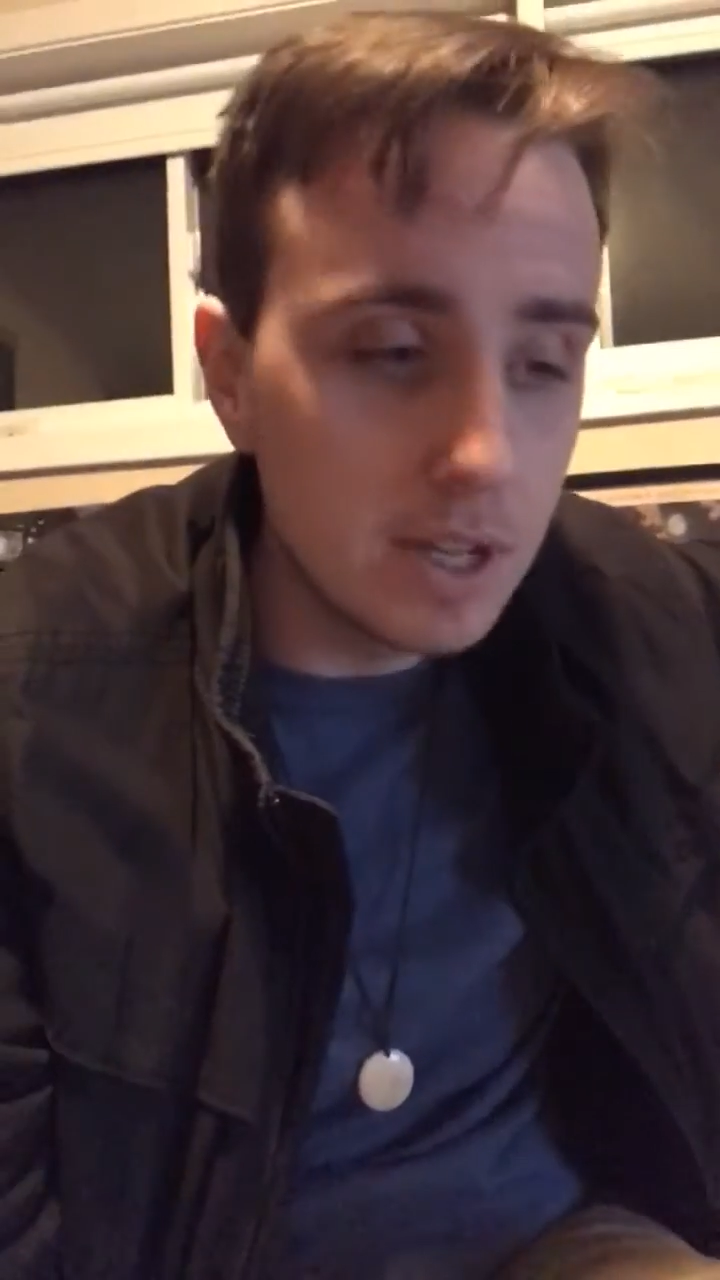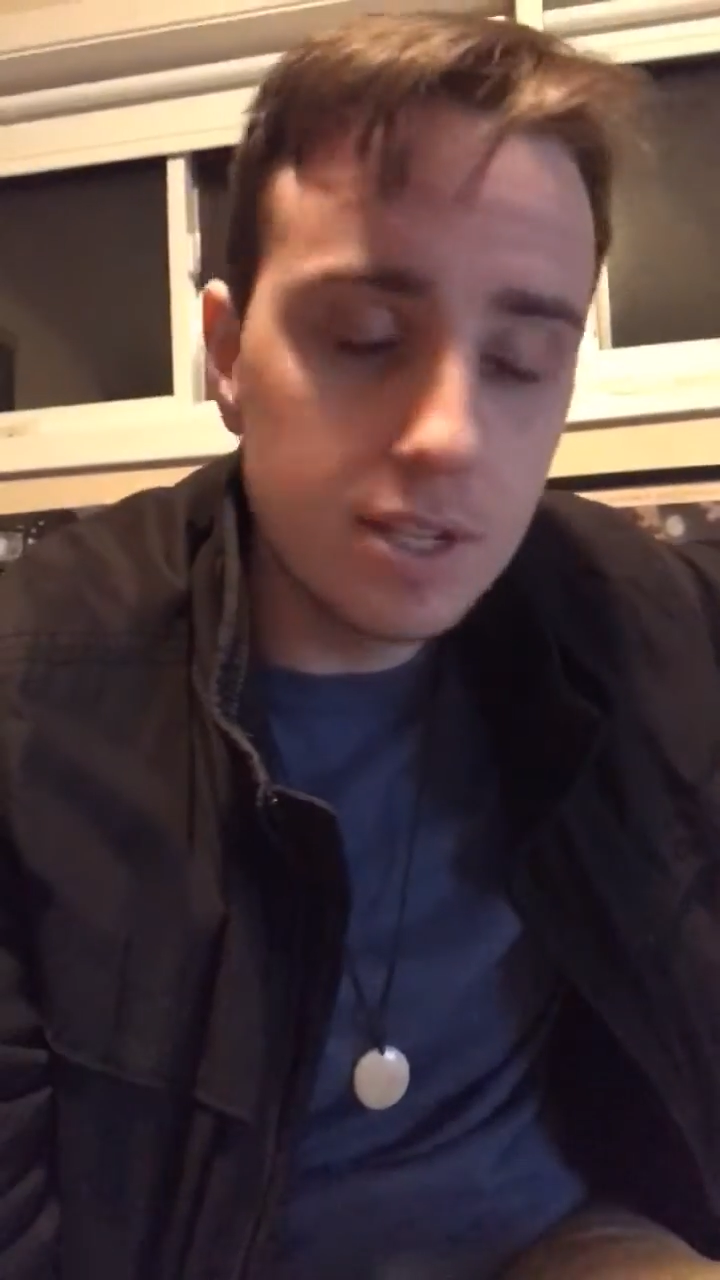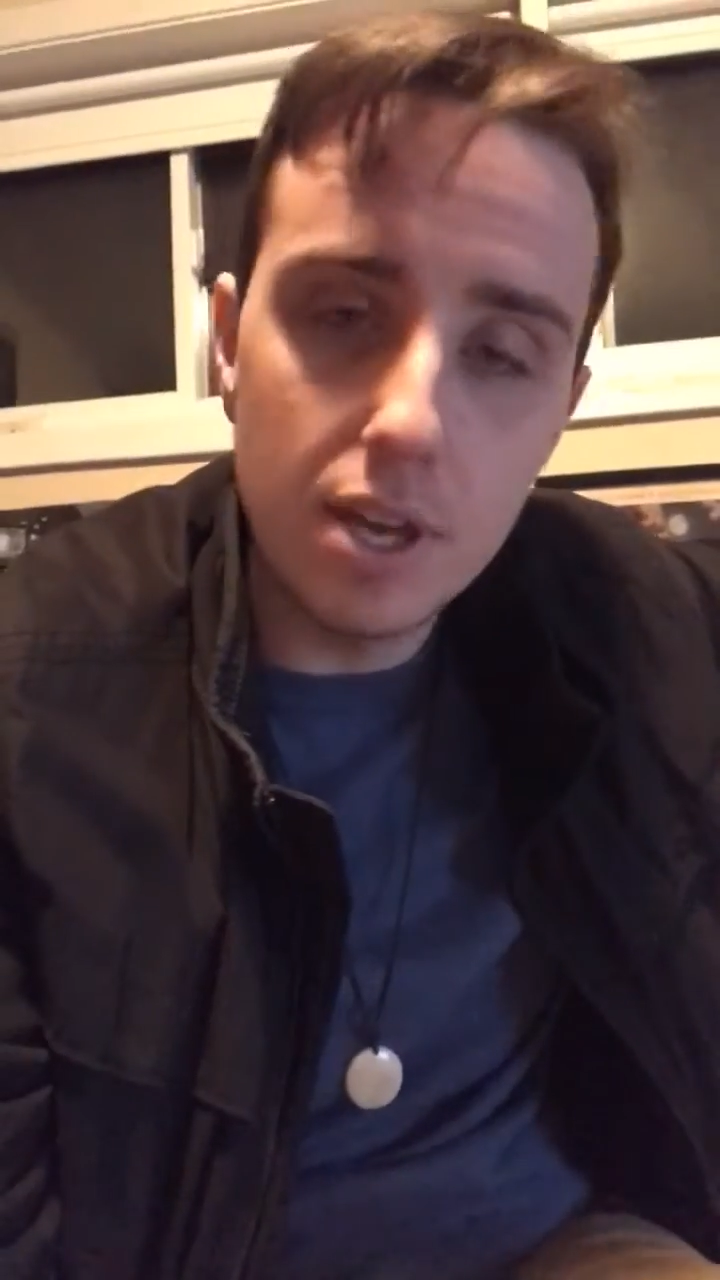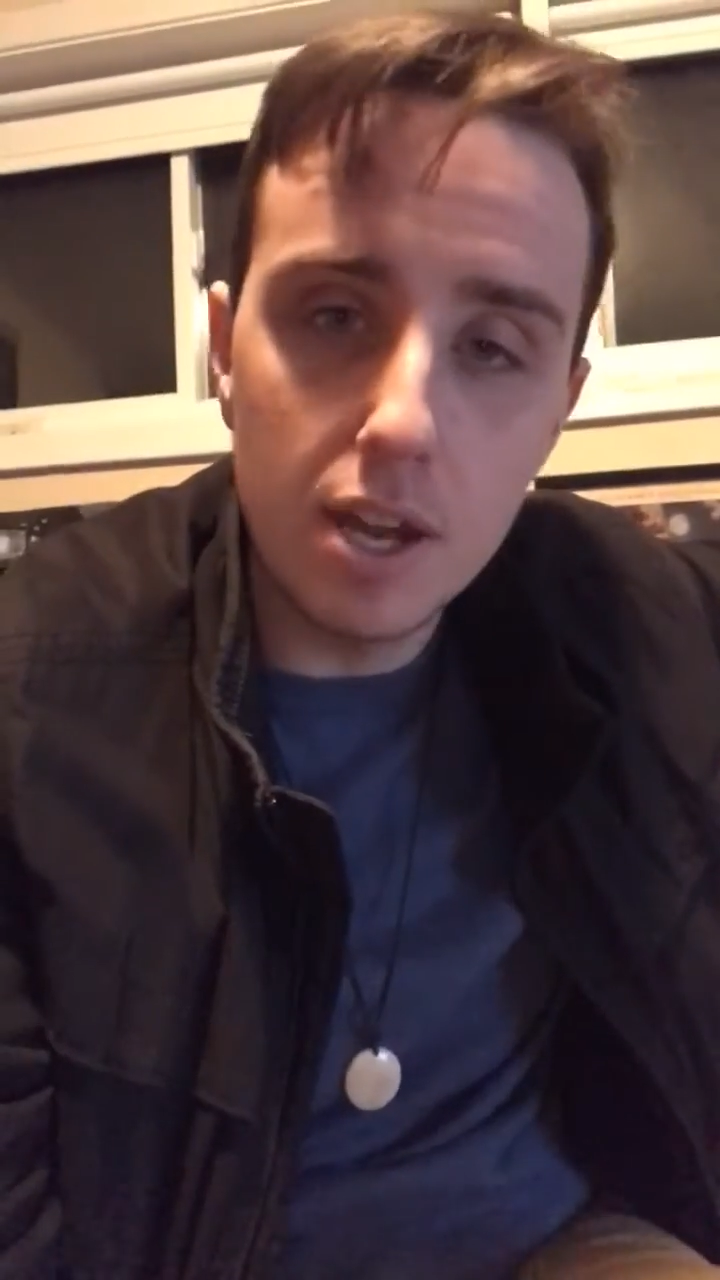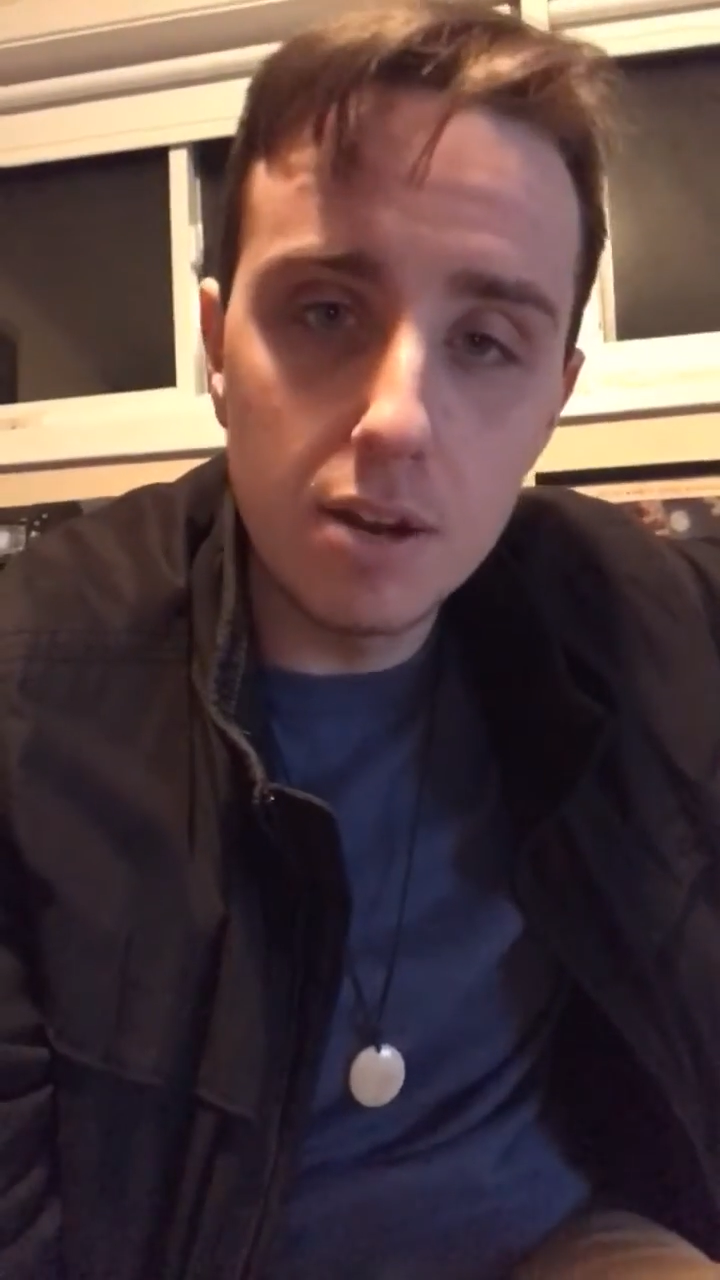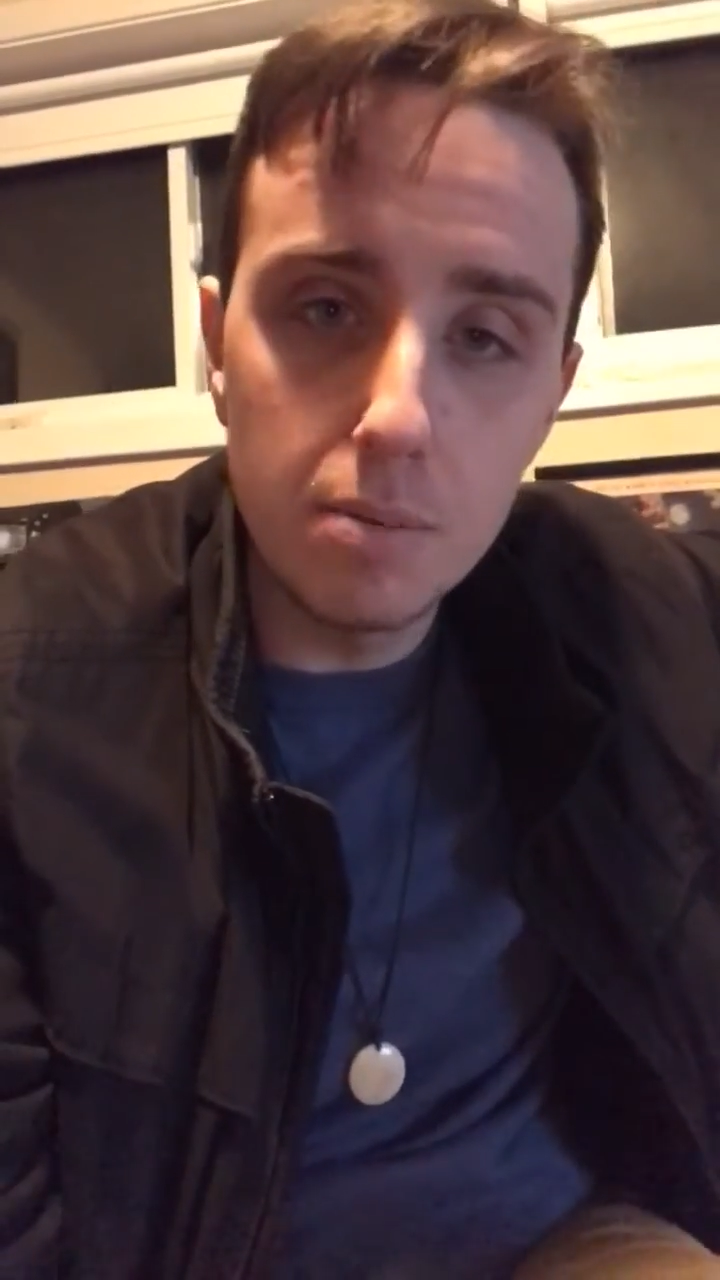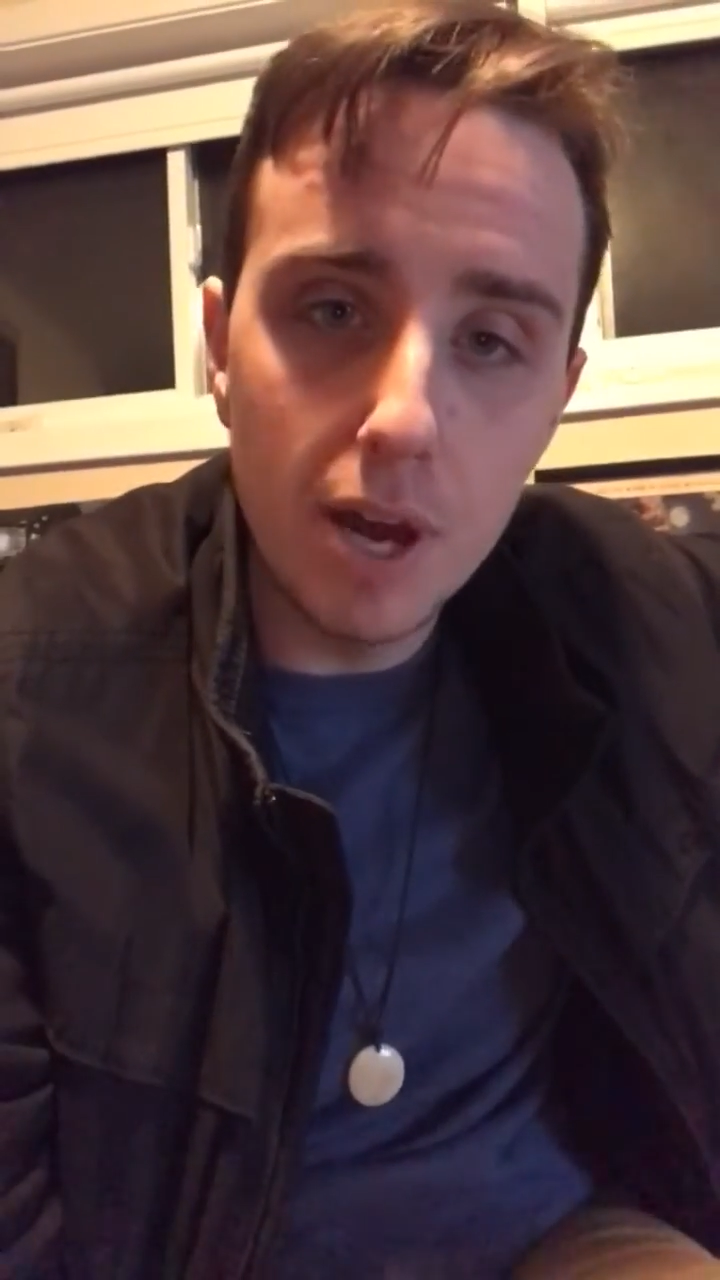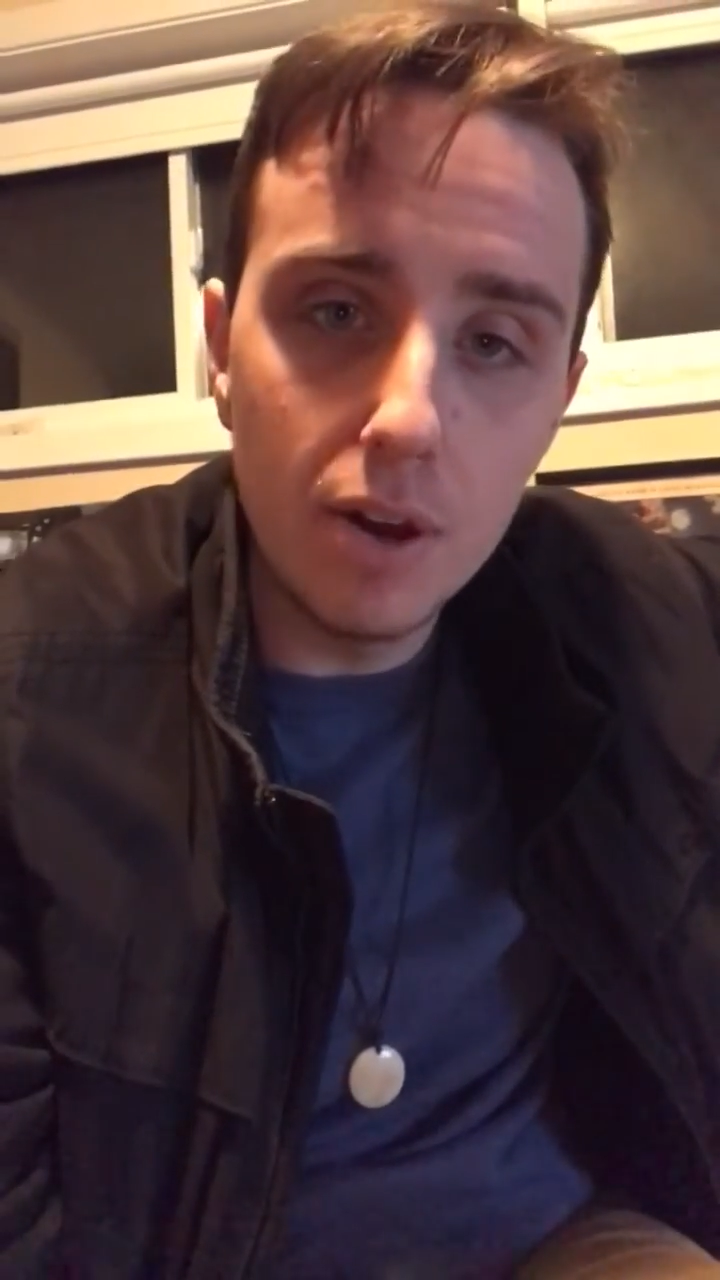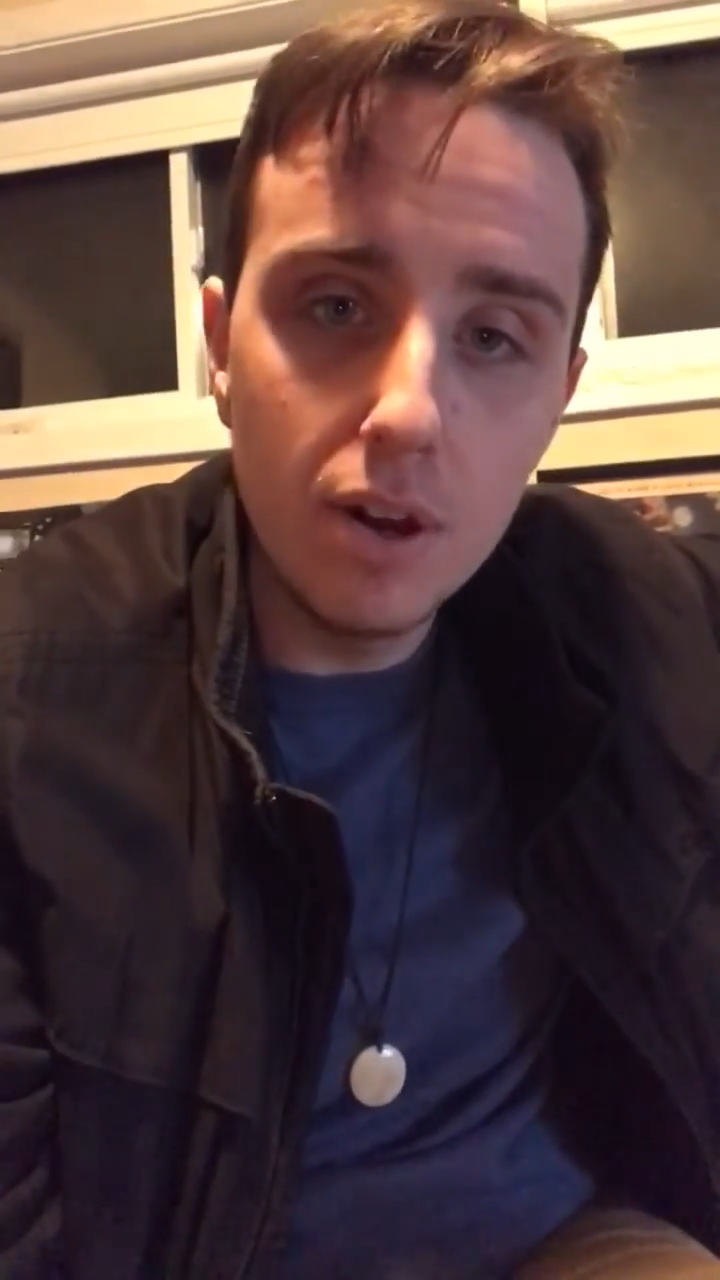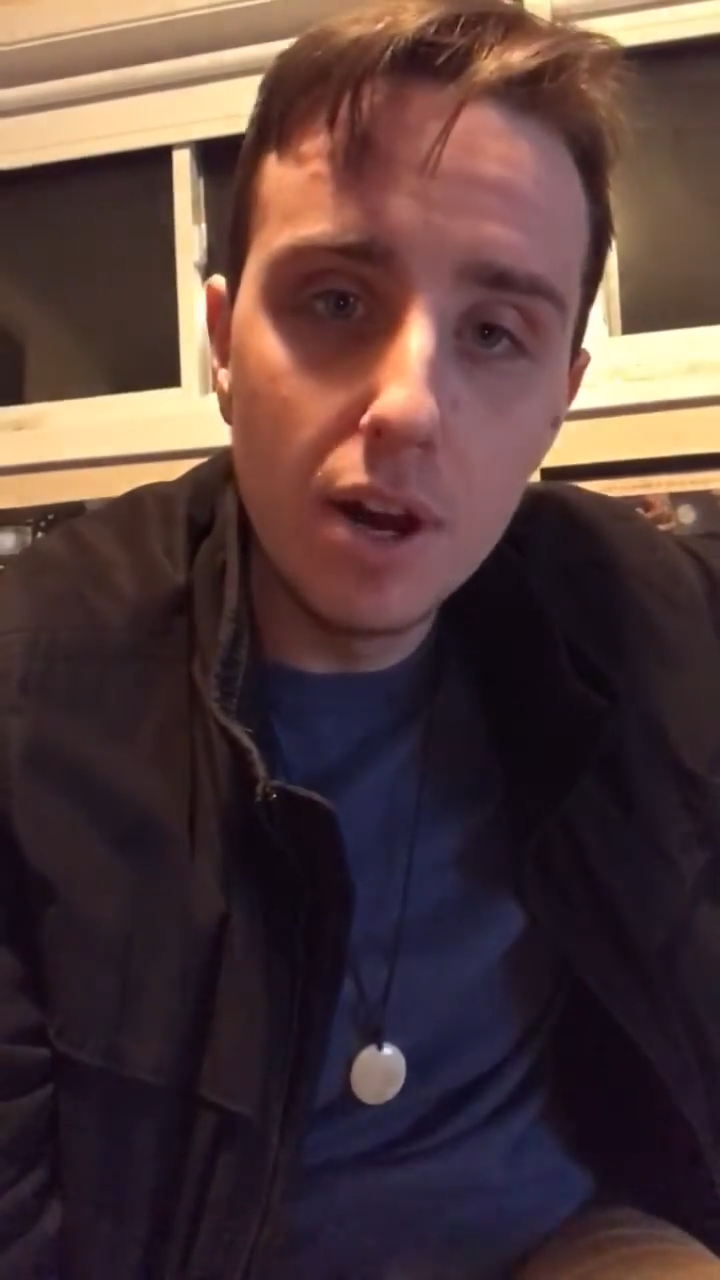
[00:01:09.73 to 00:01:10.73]
excited
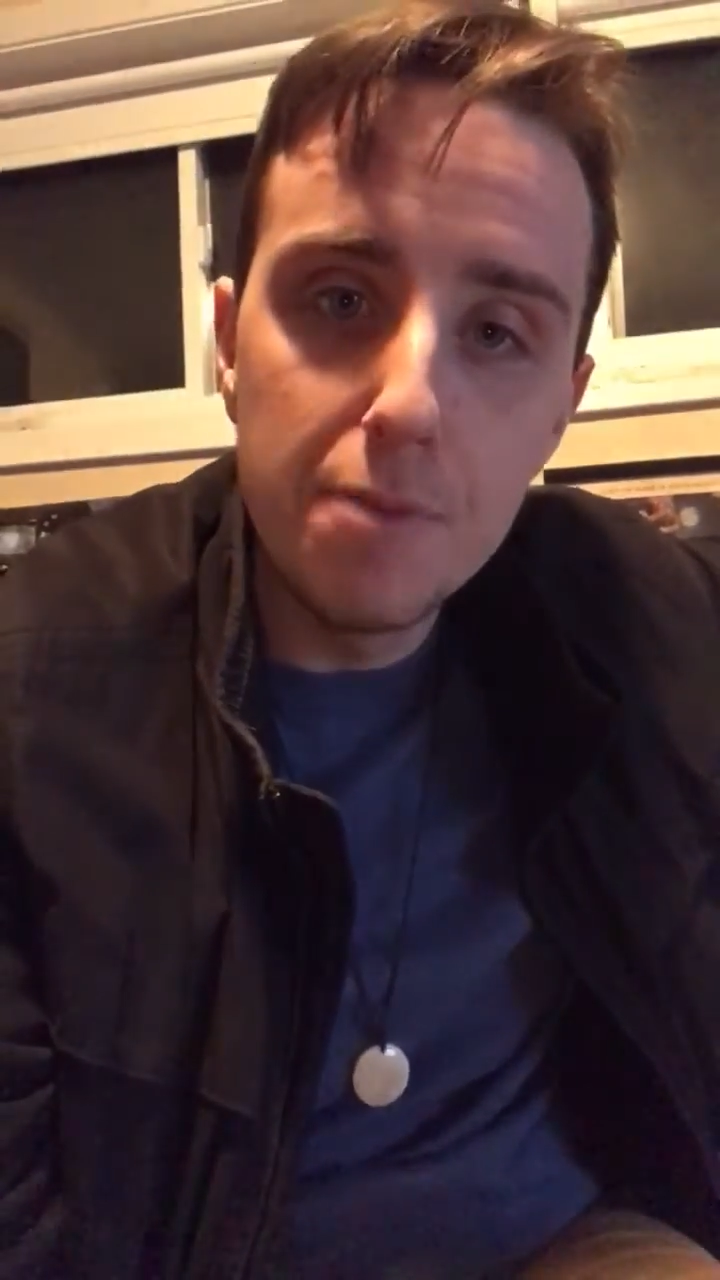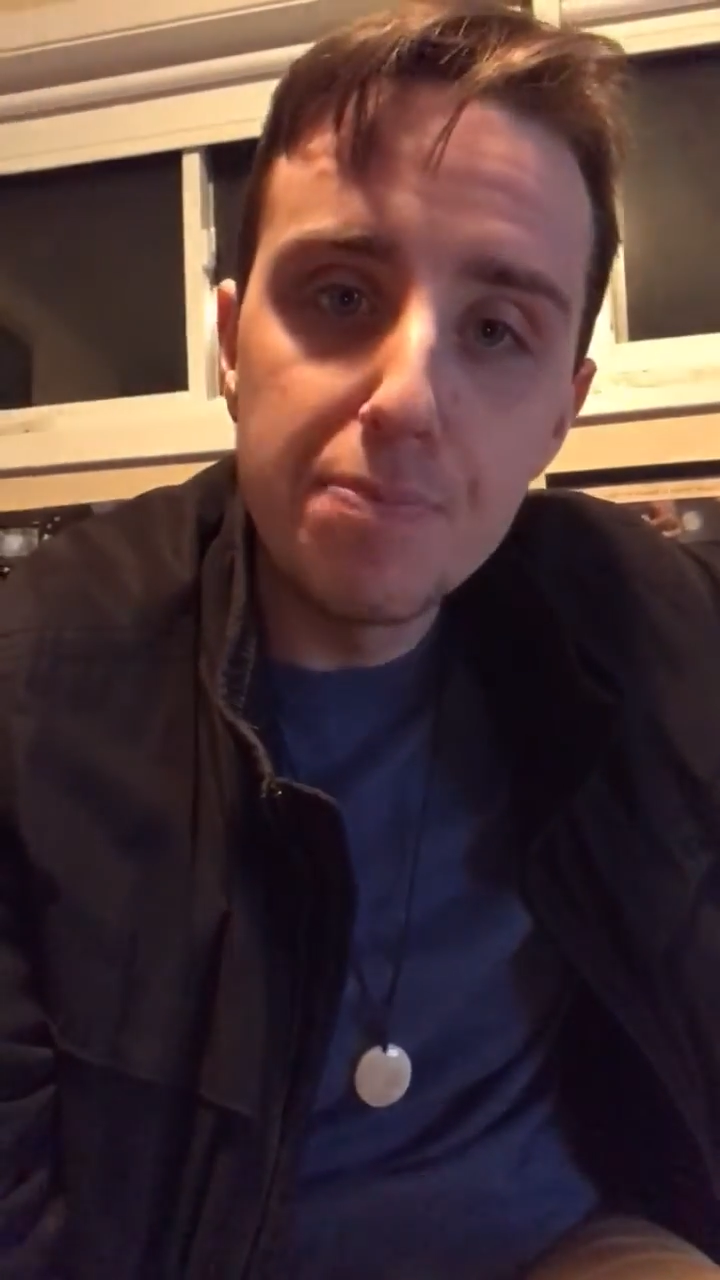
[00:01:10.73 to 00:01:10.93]
about.